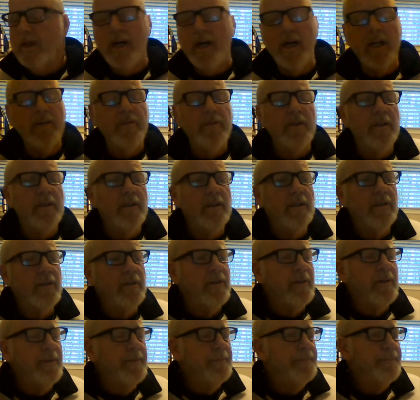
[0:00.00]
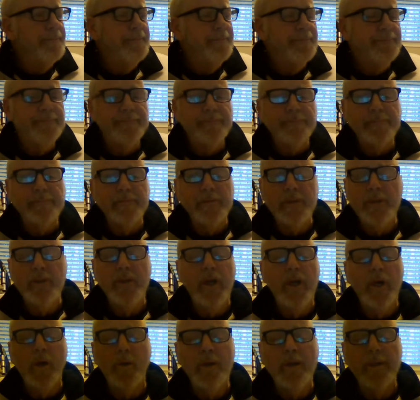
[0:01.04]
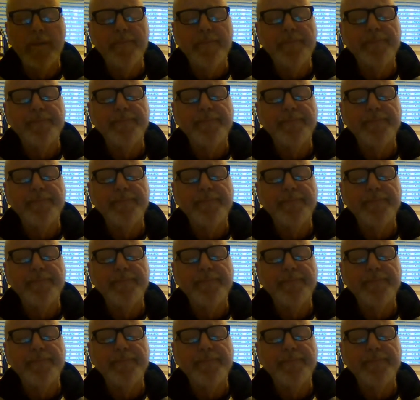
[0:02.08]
lot of it is. You know it.